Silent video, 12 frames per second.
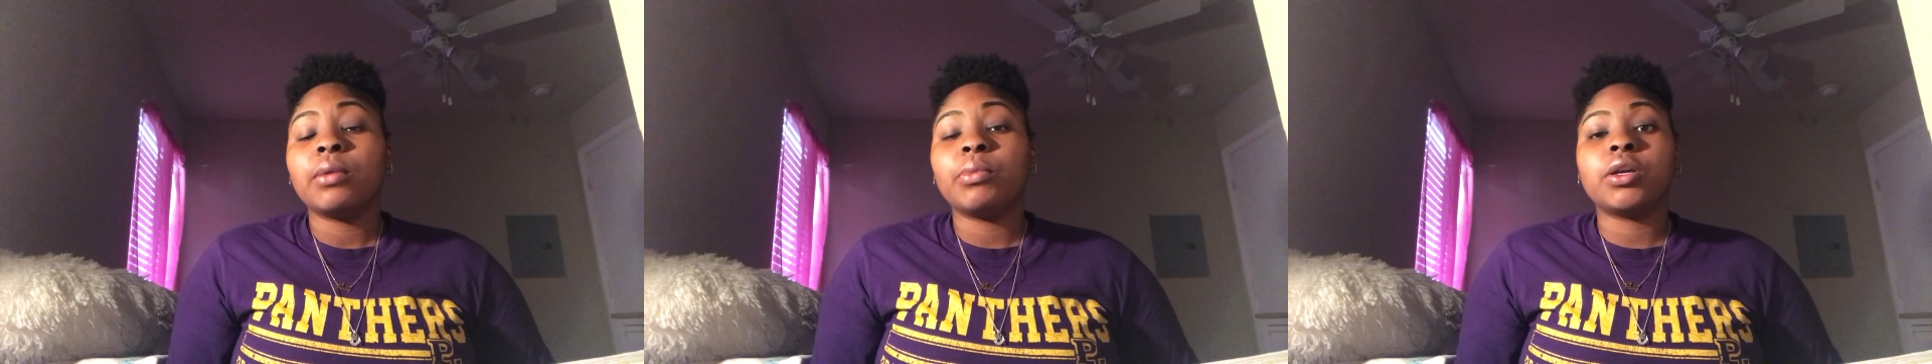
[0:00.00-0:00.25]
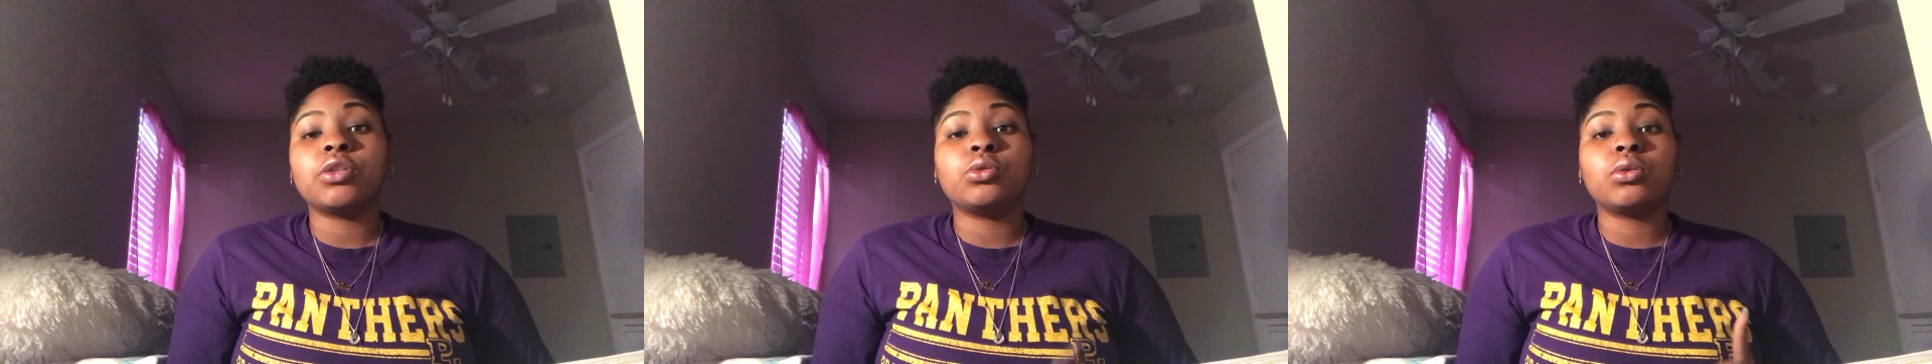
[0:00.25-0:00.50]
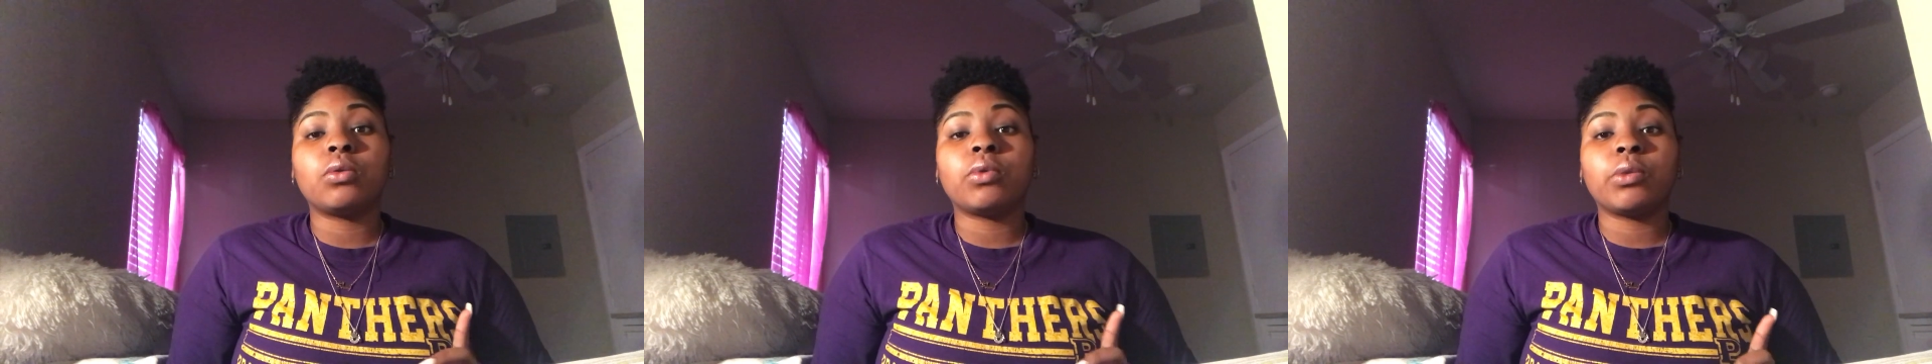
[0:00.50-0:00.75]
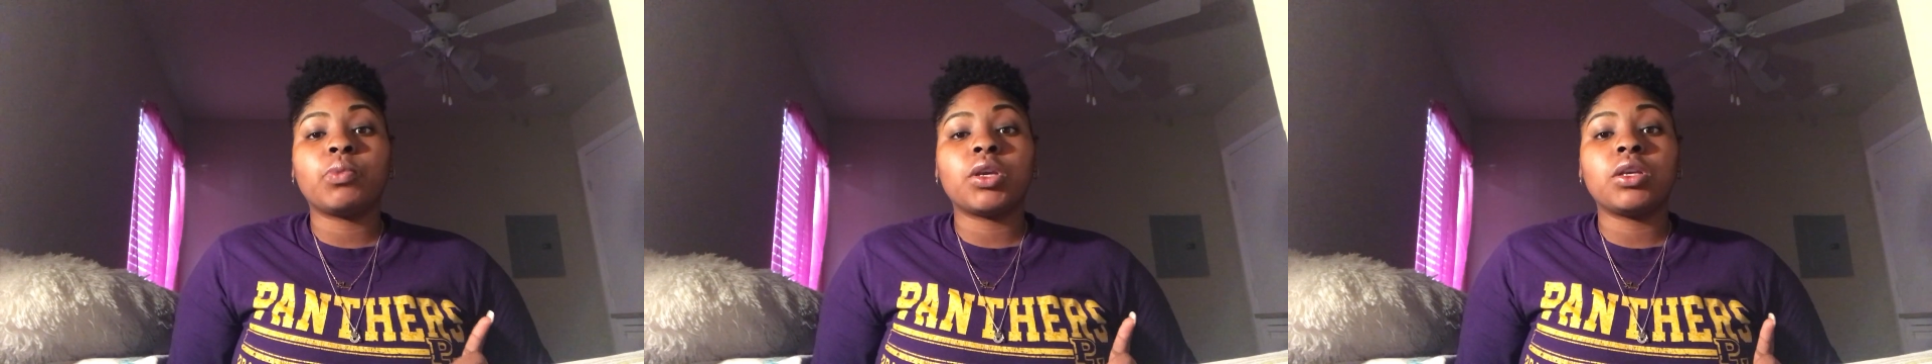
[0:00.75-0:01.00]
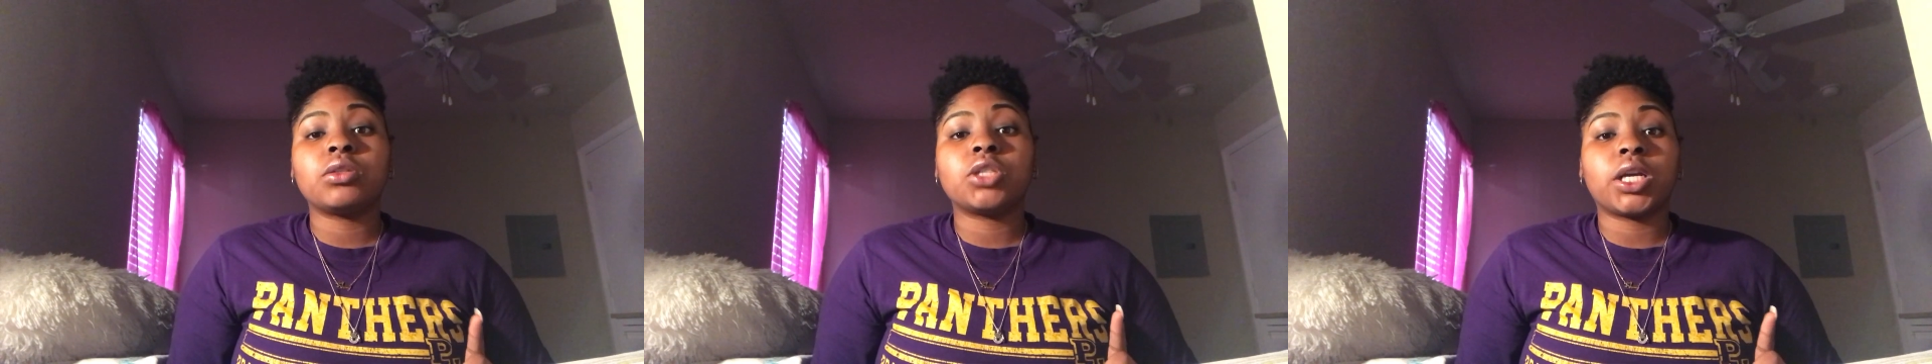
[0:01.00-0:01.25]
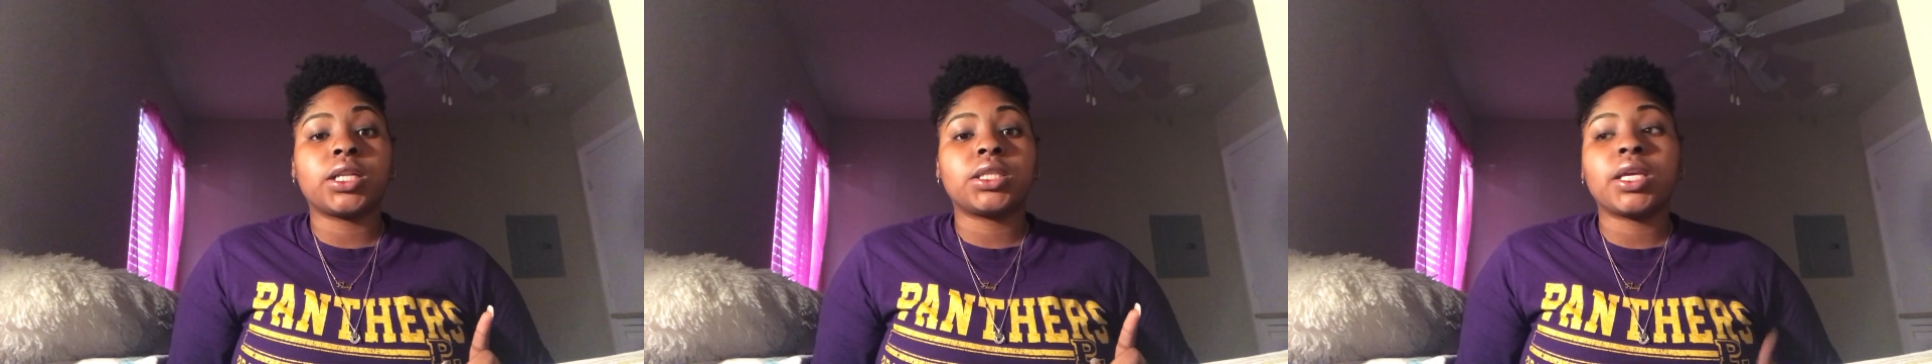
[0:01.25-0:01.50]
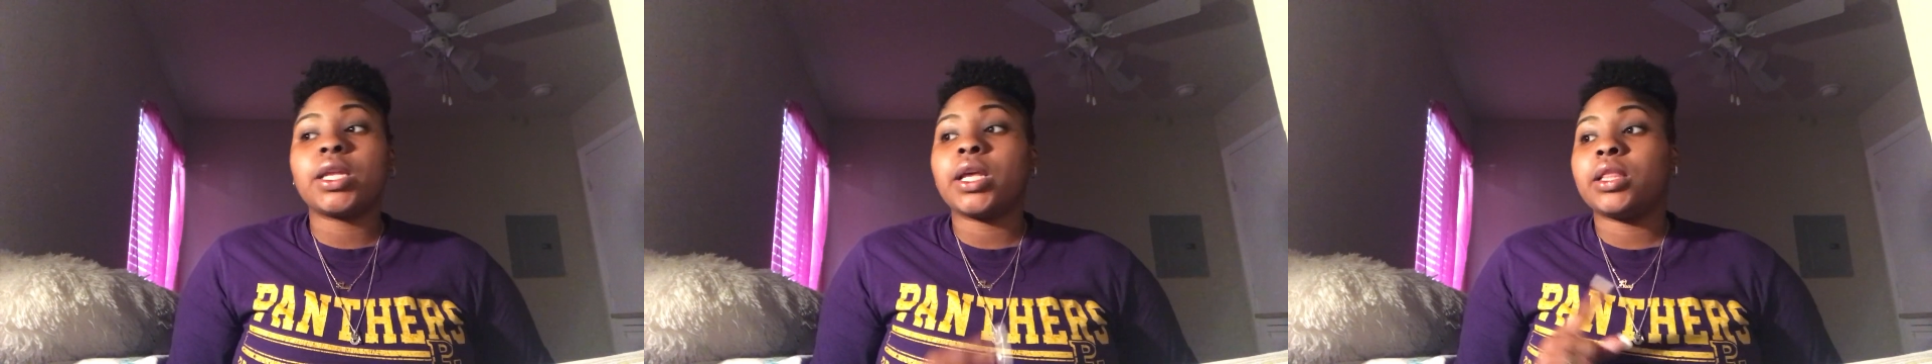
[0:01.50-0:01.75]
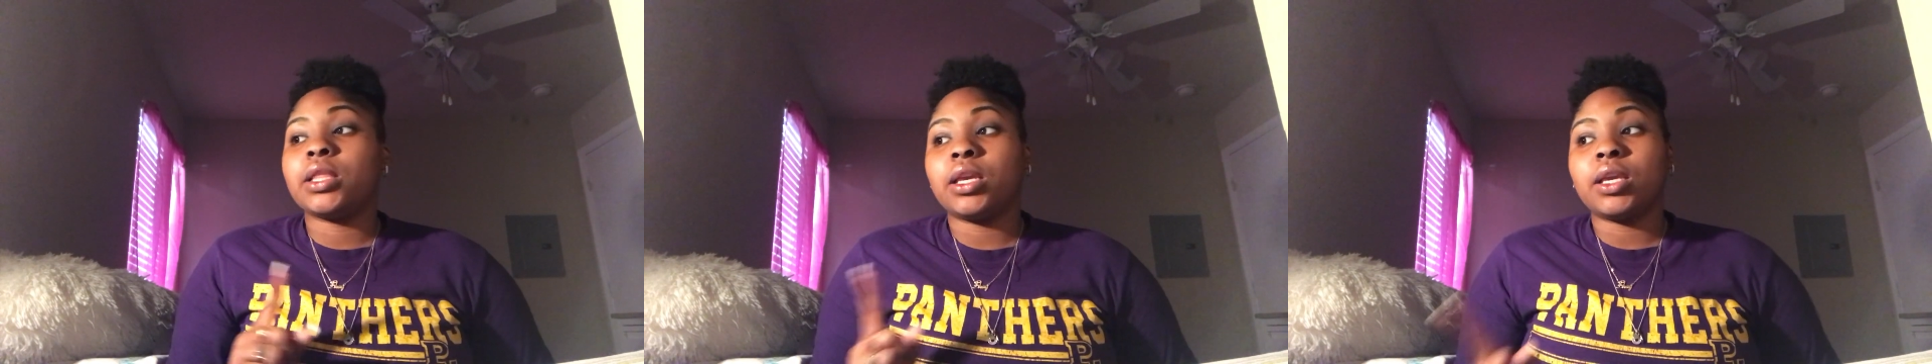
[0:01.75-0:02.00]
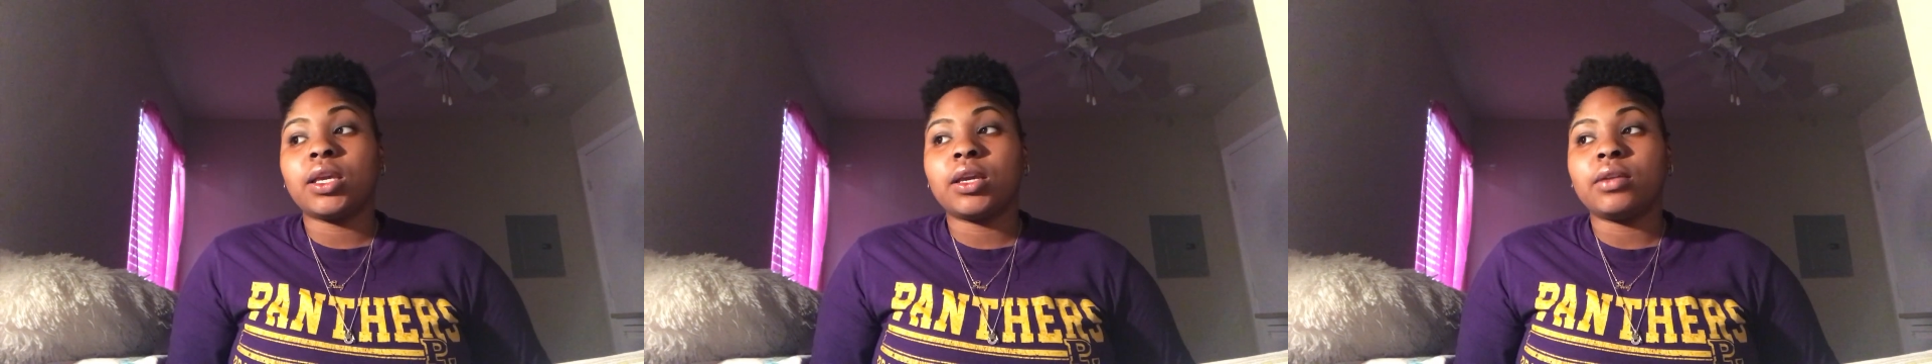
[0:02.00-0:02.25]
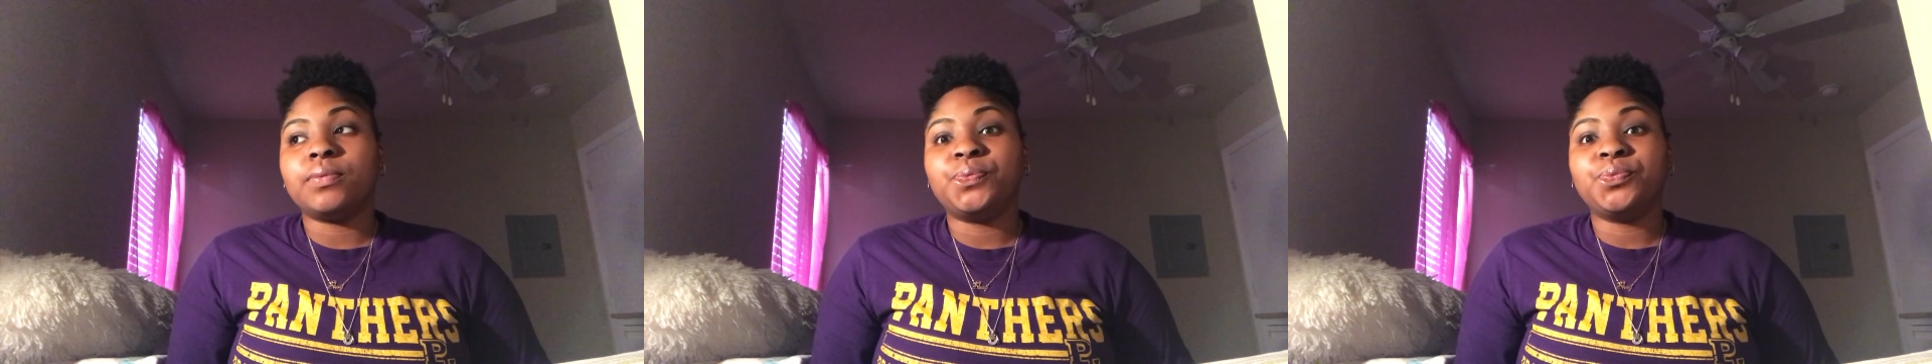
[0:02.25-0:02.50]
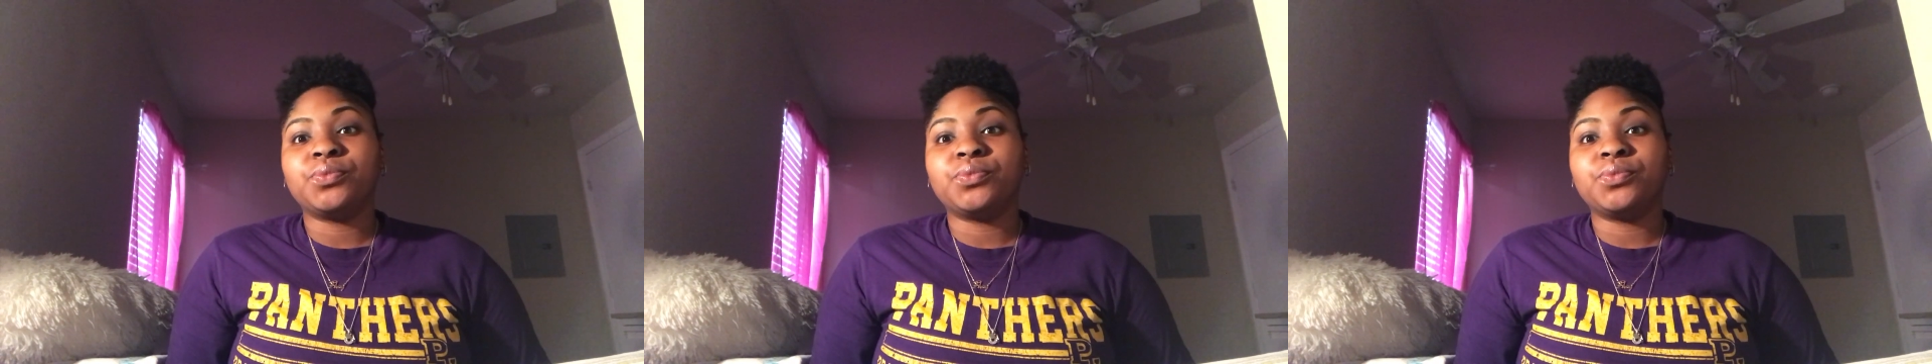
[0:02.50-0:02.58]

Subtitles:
because you don't want to be trying to take it at the end